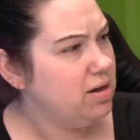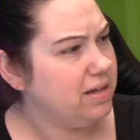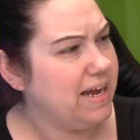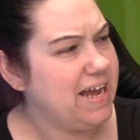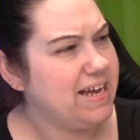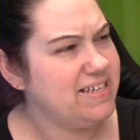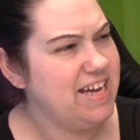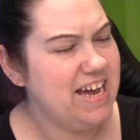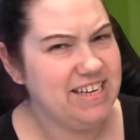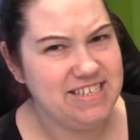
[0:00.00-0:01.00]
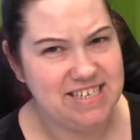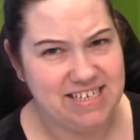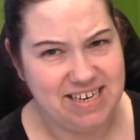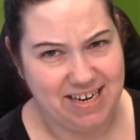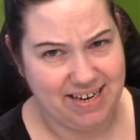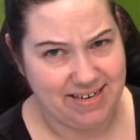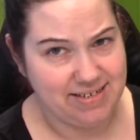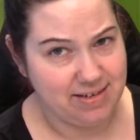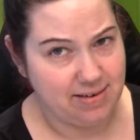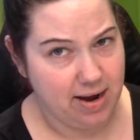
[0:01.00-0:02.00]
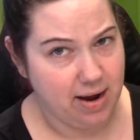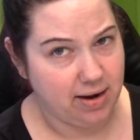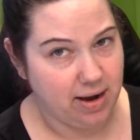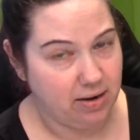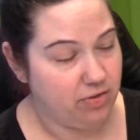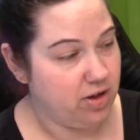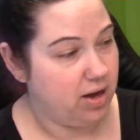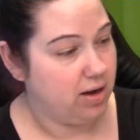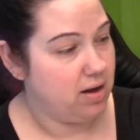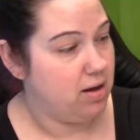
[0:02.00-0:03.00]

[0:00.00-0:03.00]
like candy dyes and that kind of thing.